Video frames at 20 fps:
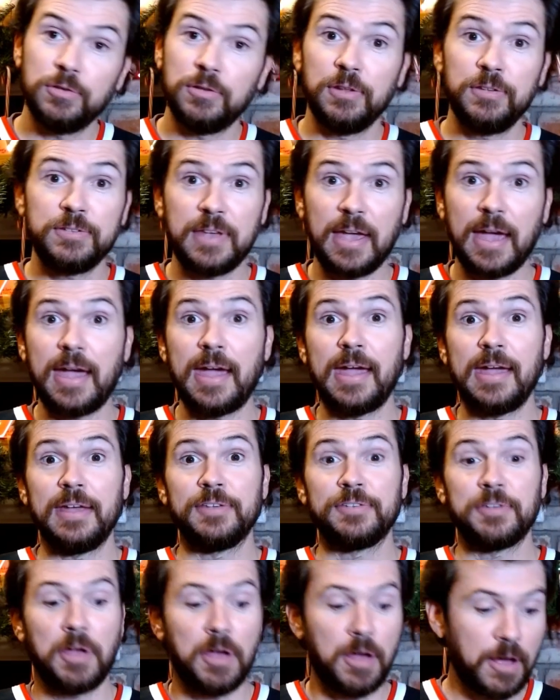This guy
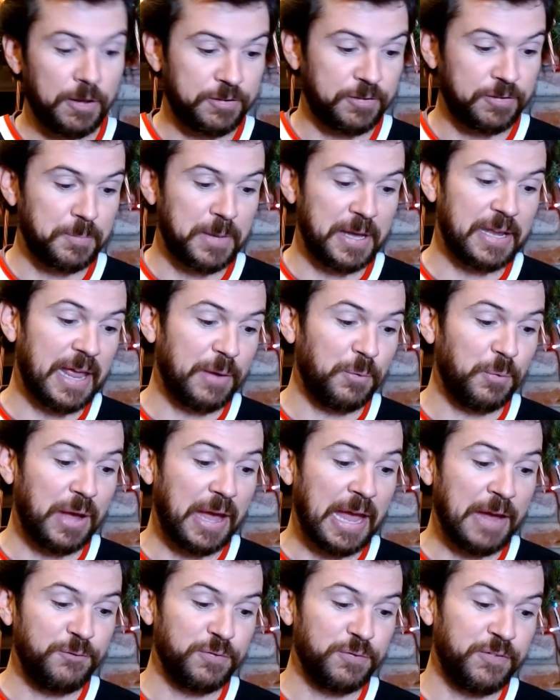is awesome, man. He
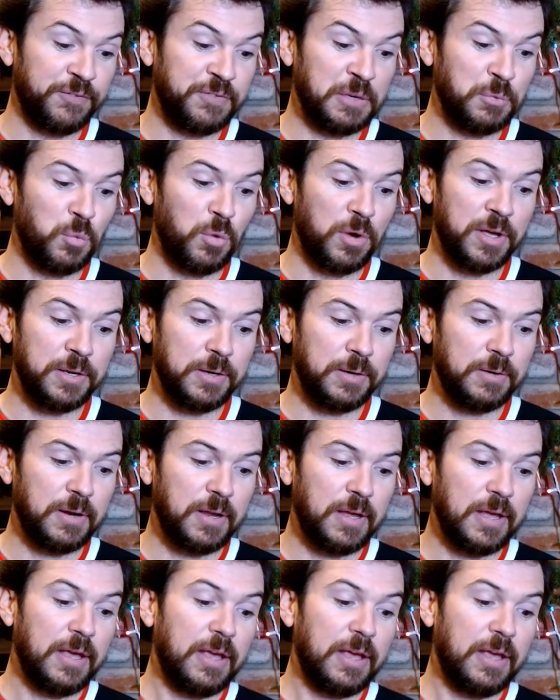went 8 for 51.